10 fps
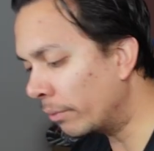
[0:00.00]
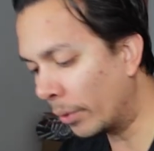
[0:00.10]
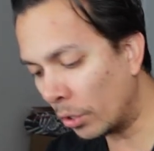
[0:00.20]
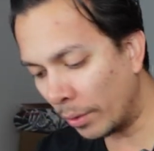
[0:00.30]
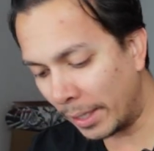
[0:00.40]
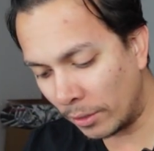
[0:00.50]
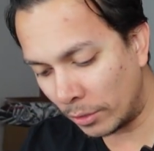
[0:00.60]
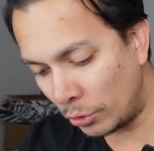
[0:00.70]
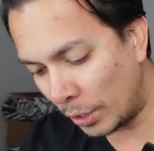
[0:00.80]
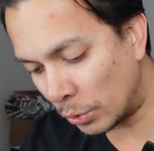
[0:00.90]
We'll go ahead and go
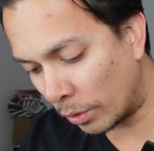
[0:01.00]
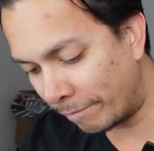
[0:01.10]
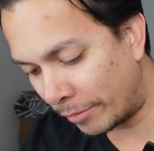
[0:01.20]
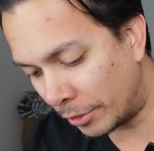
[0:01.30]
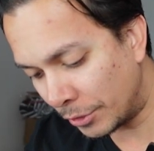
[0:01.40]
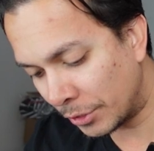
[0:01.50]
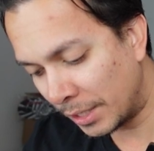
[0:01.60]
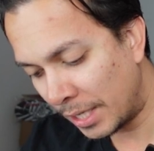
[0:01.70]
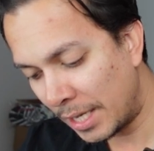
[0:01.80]
do this one first.